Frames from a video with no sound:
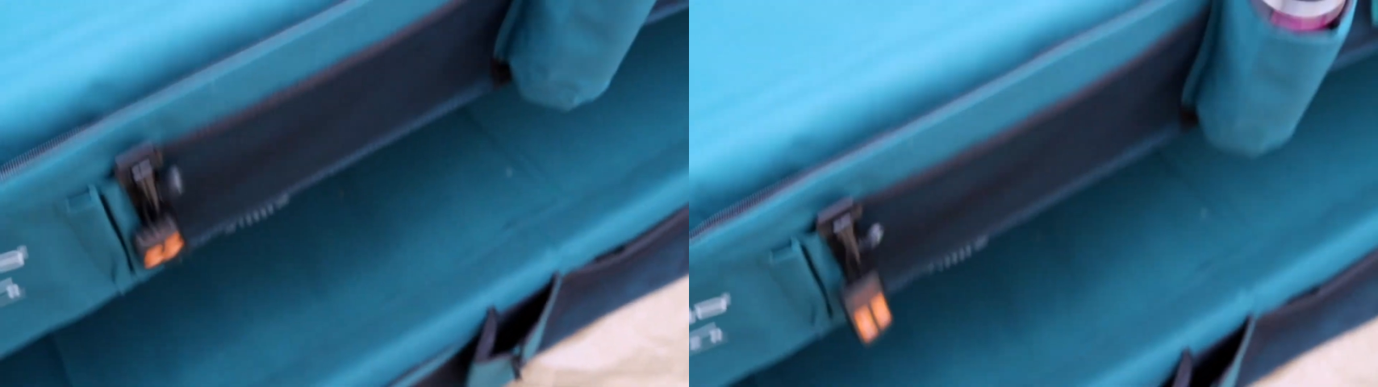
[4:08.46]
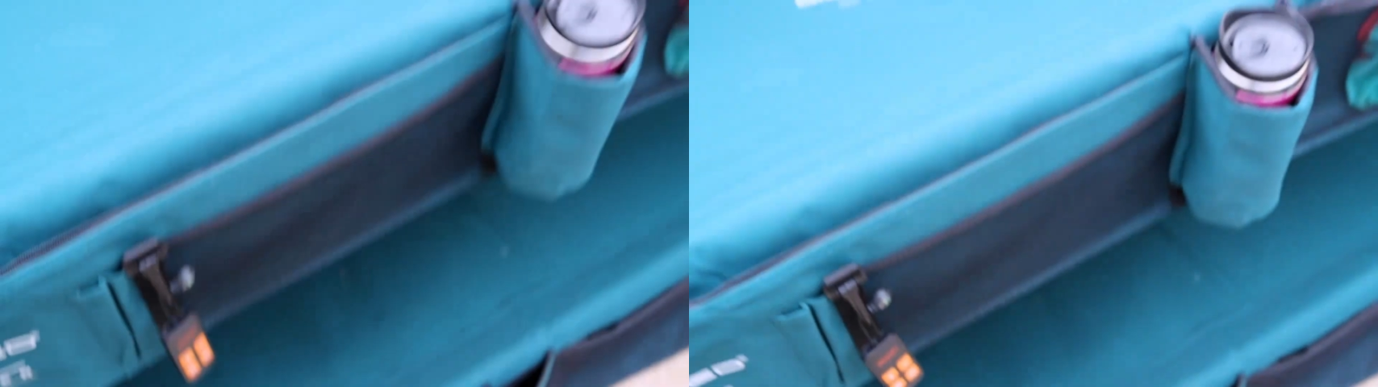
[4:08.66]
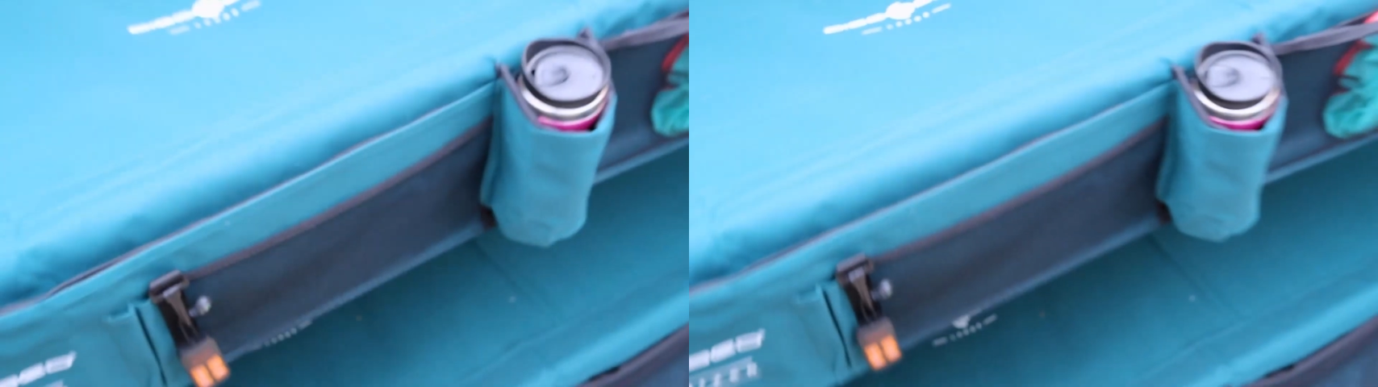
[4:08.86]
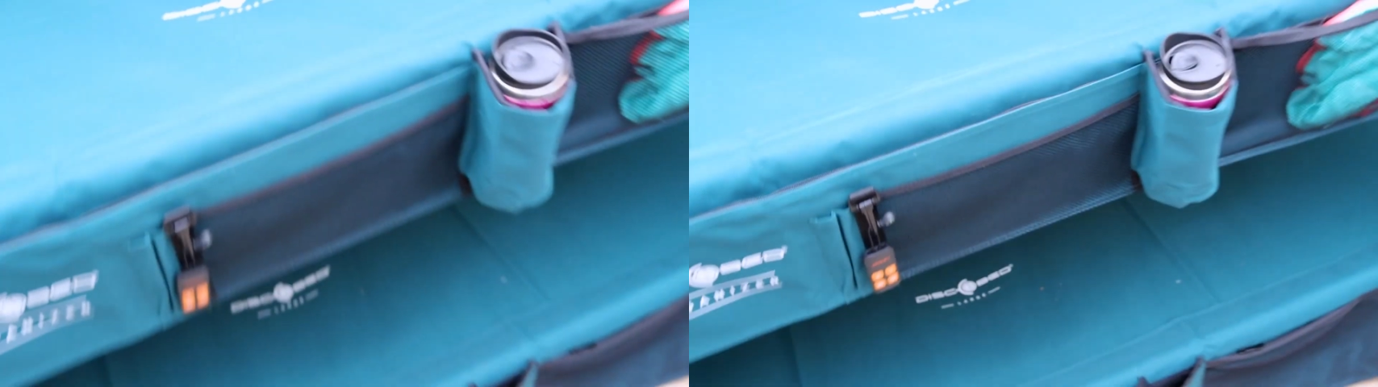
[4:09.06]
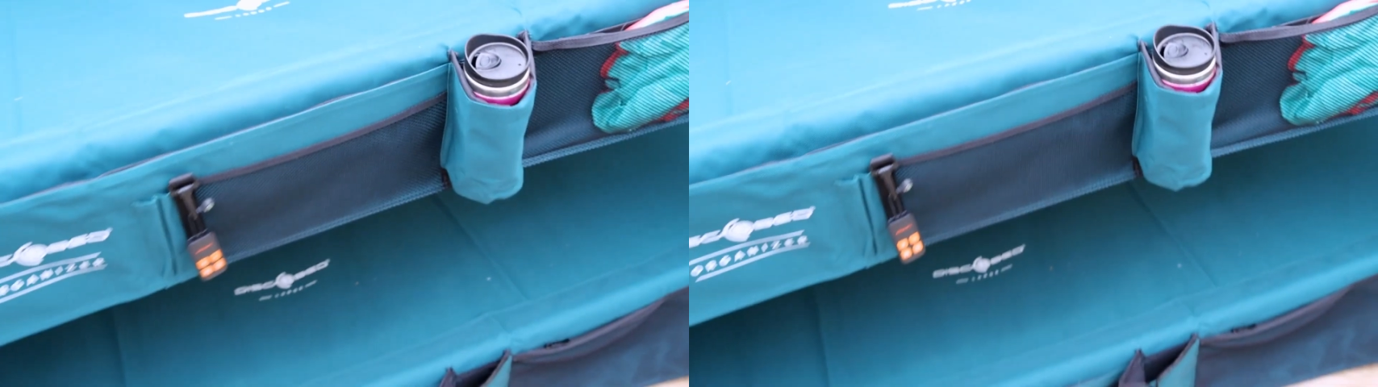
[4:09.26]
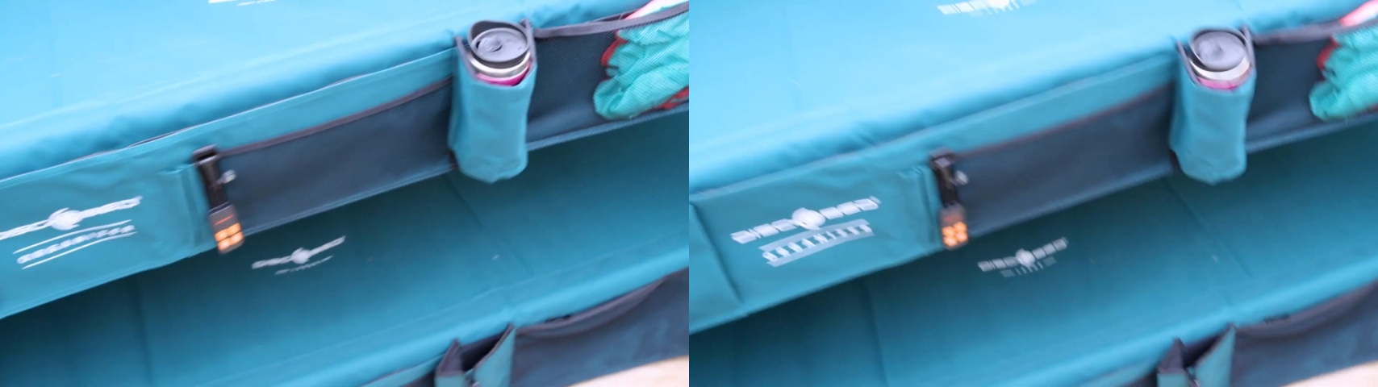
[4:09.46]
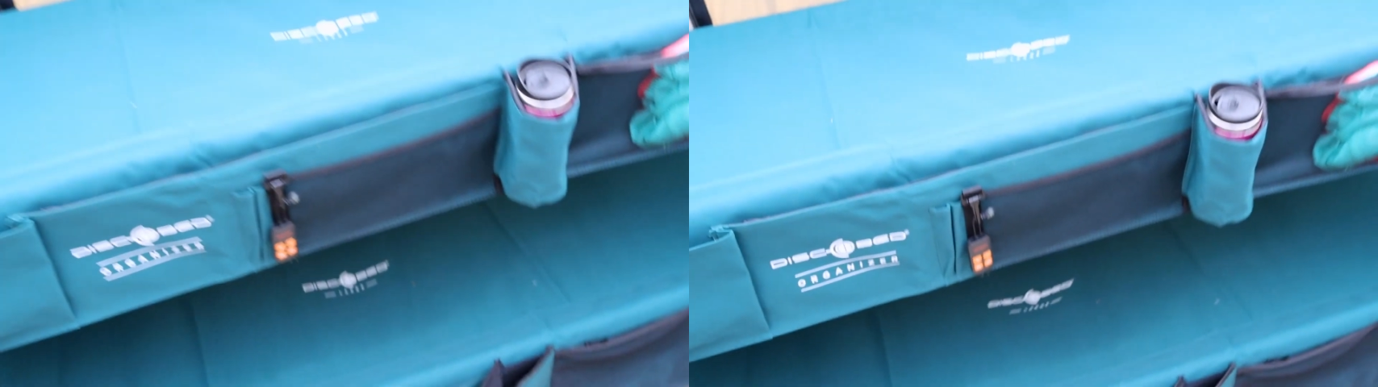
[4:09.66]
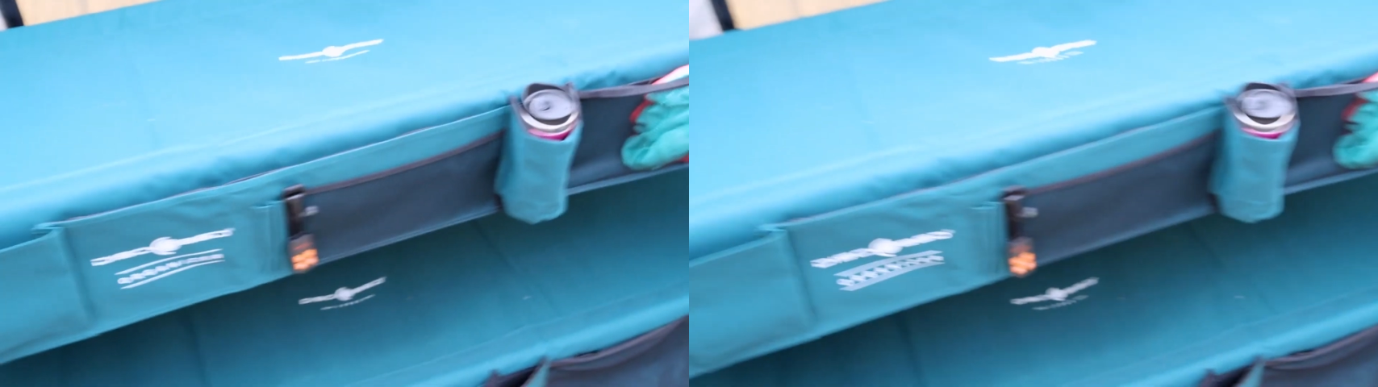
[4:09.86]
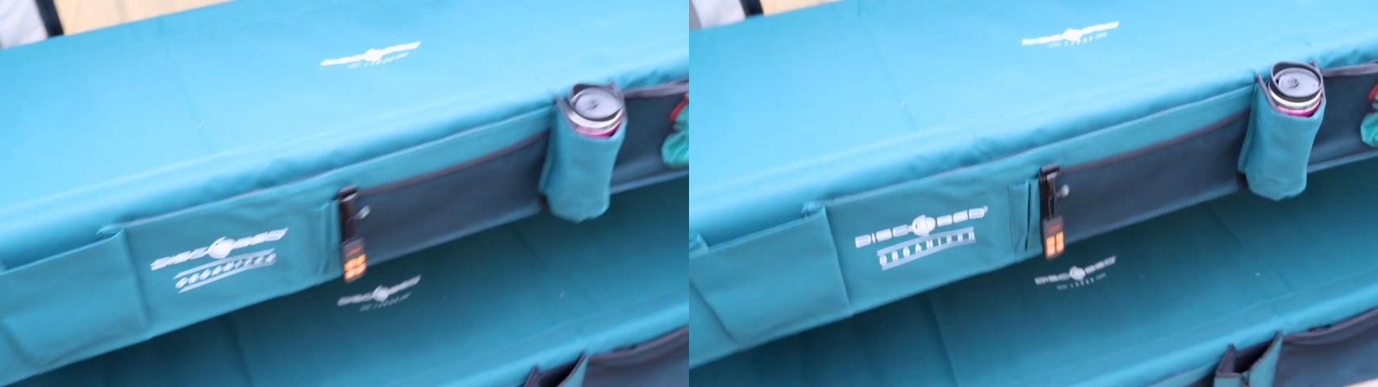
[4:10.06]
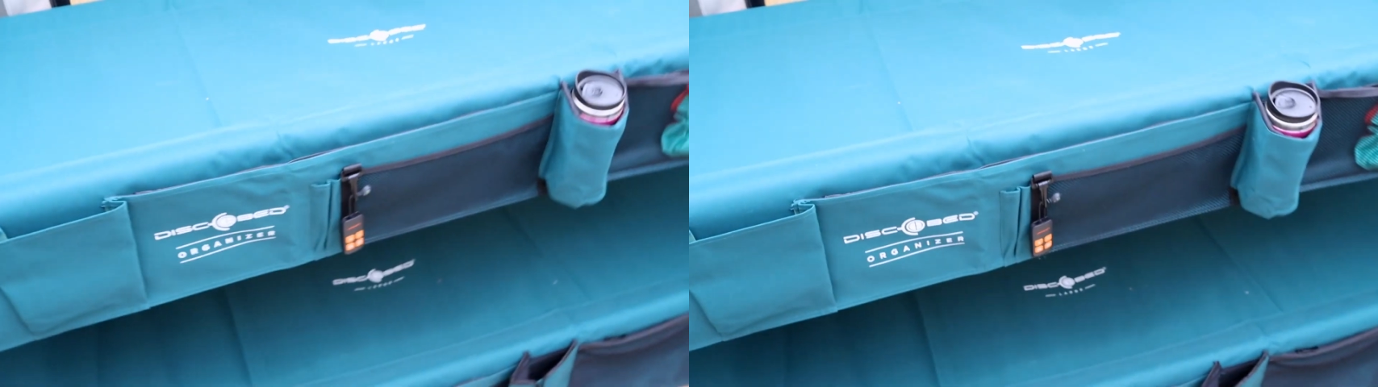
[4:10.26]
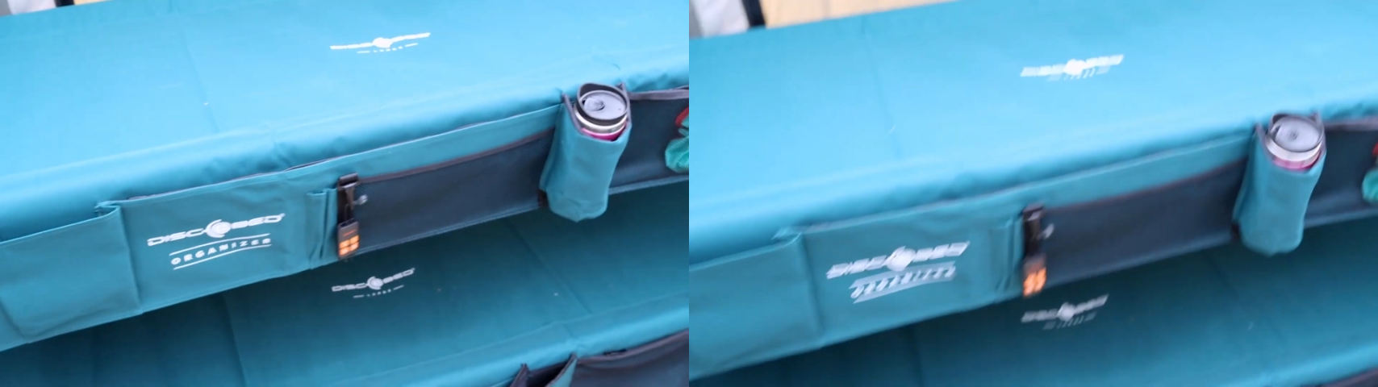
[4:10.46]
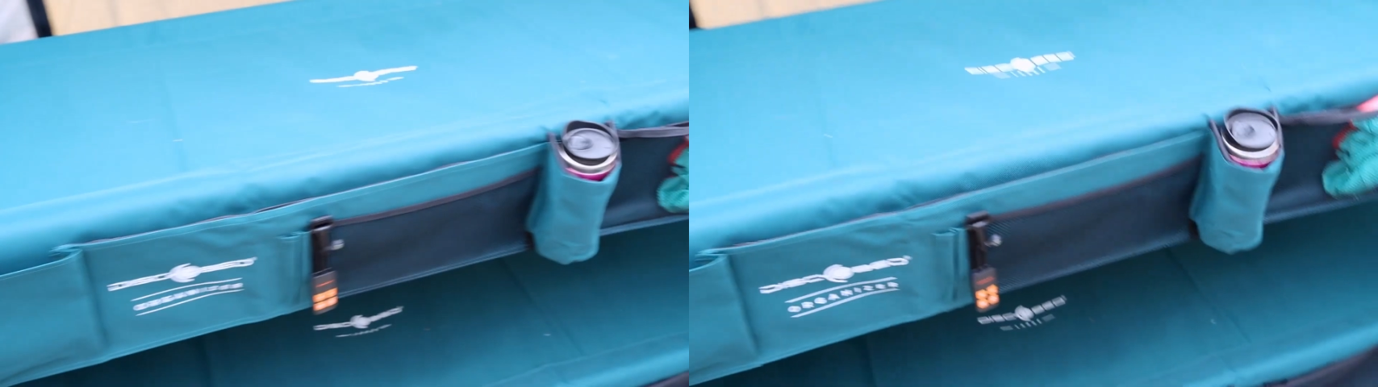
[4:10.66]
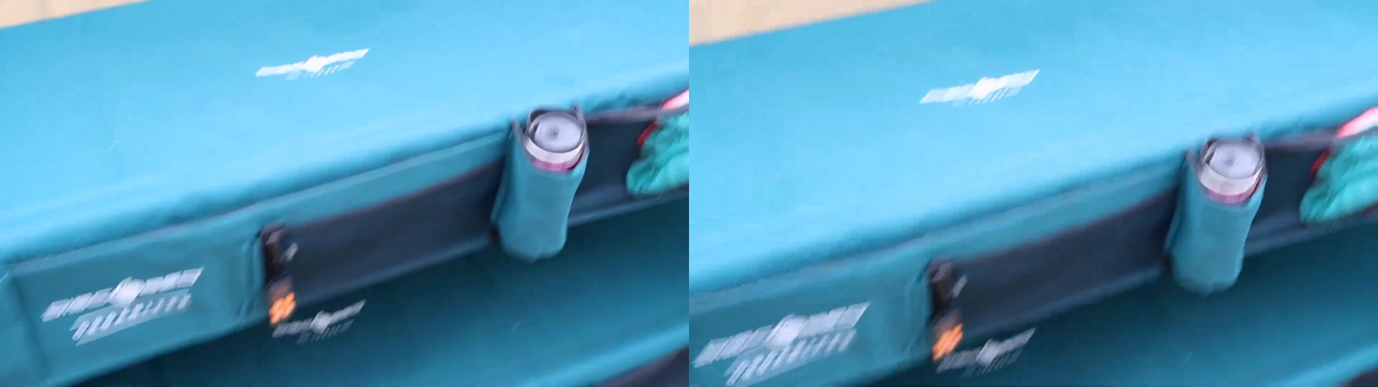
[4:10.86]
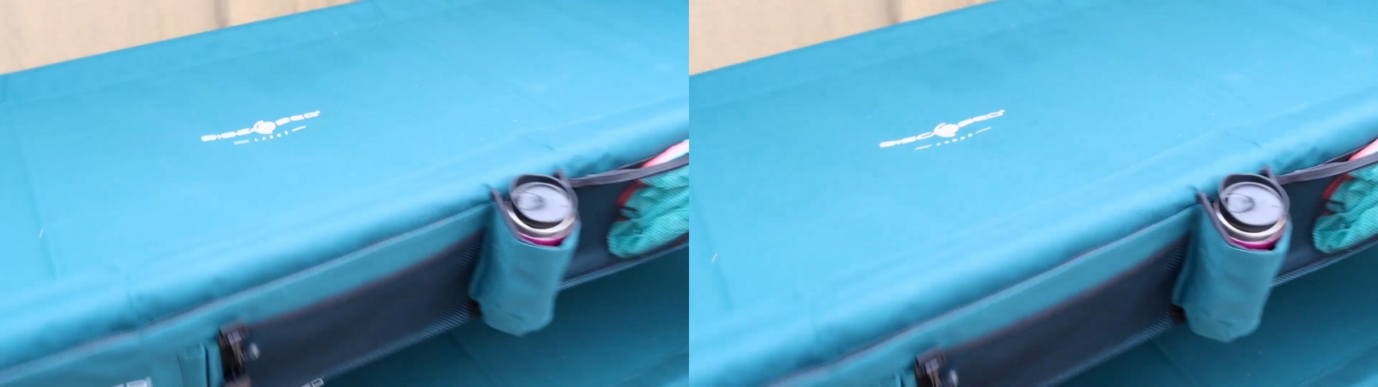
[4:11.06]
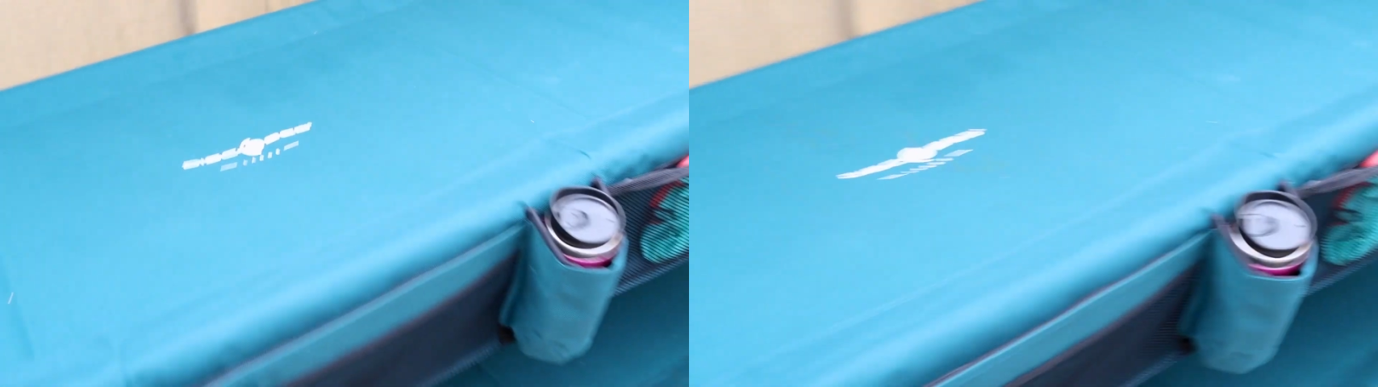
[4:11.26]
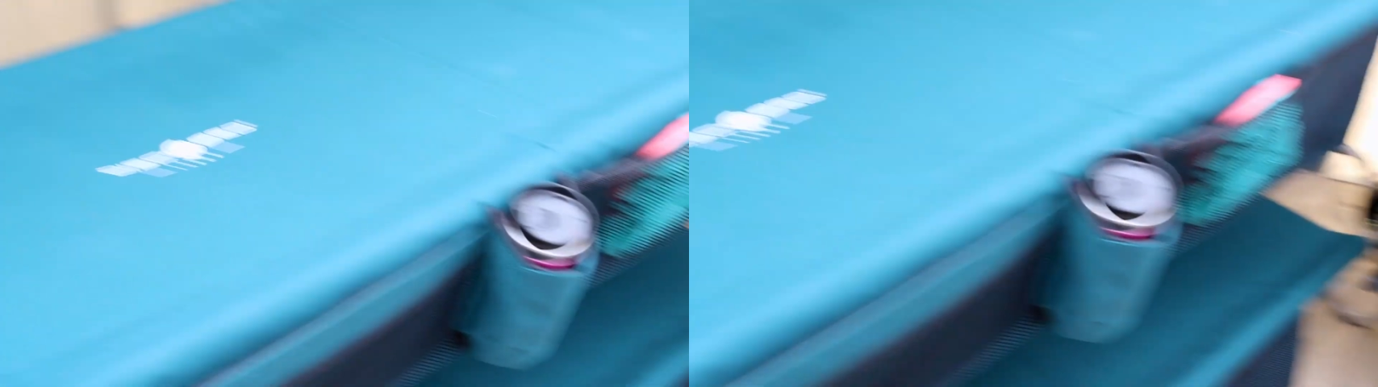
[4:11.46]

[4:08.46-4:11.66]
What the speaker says: (no speaker visible)